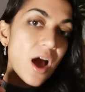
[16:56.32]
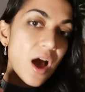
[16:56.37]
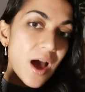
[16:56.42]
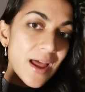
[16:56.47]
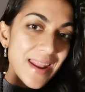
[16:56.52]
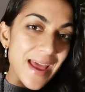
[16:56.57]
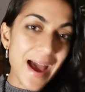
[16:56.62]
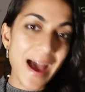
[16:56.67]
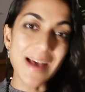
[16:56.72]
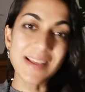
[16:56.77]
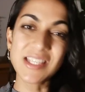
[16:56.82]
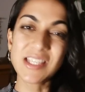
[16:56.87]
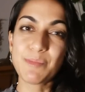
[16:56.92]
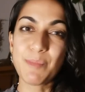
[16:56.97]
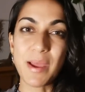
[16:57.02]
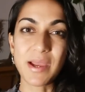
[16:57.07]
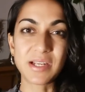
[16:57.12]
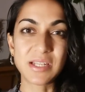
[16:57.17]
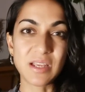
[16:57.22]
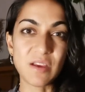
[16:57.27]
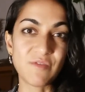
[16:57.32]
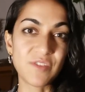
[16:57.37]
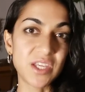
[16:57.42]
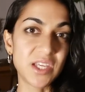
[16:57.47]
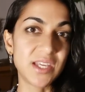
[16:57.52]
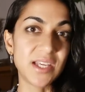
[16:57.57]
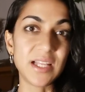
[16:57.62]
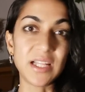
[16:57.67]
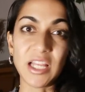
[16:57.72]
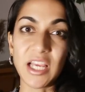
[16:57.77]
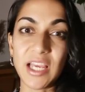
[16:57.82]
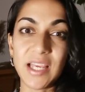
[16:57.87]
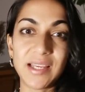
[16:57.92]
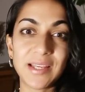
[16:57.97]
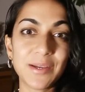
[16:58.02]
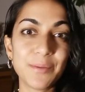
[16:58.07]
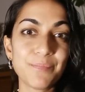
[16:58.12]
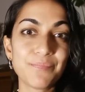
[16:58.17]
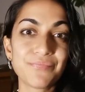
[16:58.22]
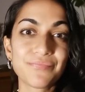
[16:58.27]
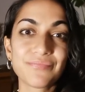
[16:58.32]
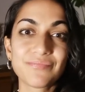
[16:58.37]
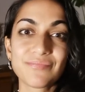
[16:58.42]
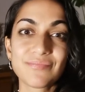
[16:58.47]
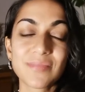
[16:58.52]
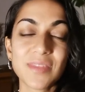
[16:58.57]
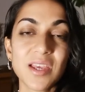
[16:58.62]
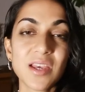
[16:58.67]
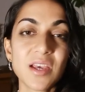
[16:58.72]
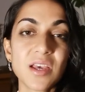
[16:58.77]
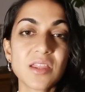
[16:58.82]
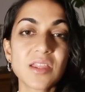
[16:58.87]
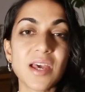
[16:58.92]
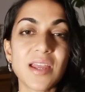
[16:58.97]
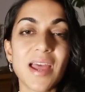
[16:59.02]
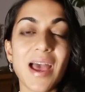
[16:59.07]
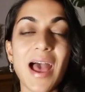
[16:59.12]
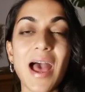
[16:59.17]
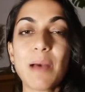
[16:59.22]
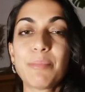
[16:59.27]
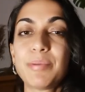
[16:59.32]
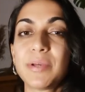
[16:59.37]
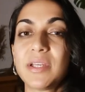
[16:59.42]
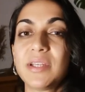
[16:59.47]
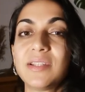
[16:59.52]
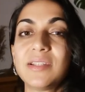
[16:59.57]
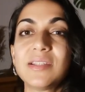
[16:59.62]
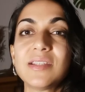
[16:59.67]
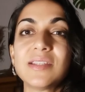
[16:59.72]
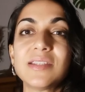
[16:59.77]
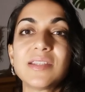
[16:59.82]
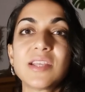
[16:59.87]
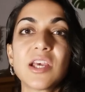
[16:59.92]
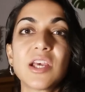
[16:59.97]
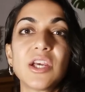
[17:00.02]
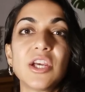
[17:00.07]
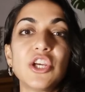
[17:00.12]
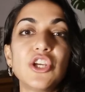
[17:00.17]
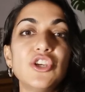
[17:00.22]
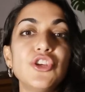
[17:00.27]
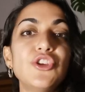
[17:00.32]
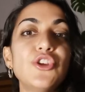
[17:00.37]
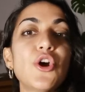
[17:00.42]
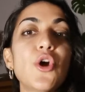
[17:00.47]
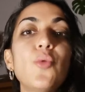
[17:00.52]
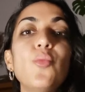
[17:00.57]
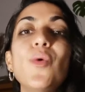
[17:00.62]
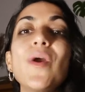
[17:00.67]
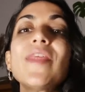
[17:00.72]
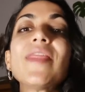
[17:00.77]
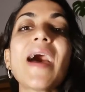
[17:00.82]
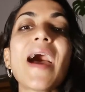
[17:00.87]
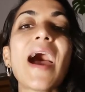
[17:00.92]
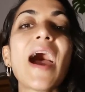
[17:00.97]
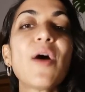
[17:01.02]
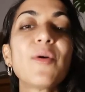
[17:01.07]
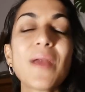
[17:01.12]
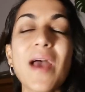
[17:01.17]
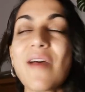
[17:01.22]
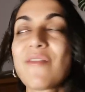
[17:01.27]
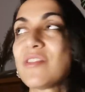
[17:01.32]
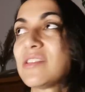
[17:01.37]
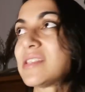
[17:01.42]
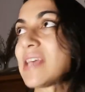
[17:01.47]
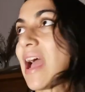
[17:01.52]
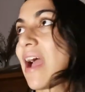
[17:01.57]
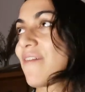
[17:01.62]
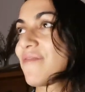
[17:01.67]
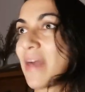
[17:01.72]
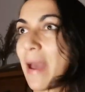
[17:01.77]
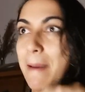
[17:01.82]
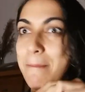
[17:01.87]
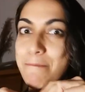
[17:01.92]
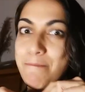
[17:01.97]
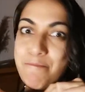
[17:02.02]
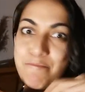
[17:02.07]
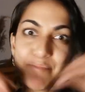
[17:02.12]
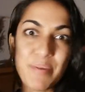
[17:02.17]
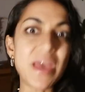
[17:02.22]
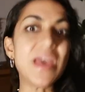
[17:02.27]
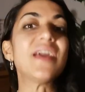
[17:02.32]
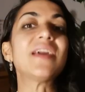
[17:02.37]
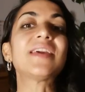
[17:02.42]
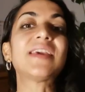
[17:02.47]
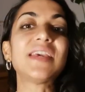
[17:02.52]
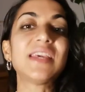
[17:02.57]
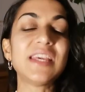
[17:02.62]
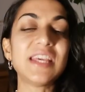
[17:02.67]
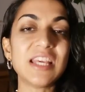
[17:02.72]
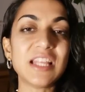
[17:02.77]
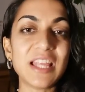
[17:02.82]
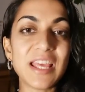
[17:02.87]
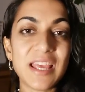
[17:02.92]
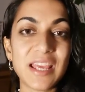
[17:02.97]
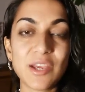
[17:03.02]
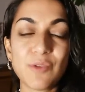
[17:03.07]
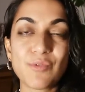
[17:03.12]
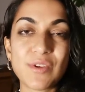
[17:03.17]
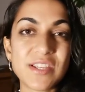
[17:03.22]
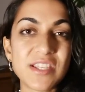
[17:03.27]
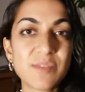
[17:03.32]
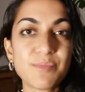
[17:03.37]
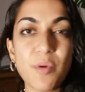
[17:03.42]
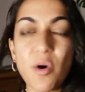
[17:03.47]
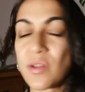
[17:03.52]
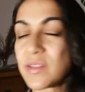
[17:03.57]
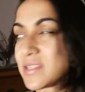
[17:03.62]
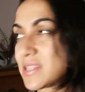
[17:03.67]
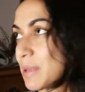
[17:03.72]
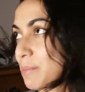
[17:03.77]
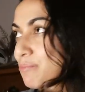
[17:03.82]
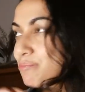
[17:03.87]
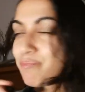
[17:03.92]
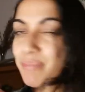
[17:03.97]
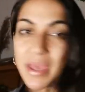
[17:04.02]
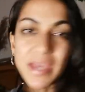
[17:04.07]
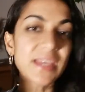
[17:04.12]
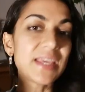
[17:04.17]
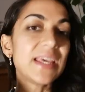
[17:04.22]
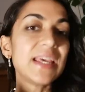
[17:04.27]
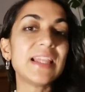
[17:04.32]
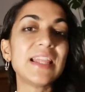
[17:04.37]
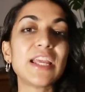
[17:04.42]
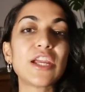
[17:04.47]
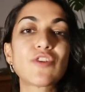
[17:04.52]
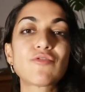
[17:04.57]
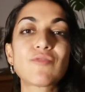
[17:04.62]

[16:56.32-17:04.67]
an aspect of healing that happens, you know, without having to have that big healing response, that big healing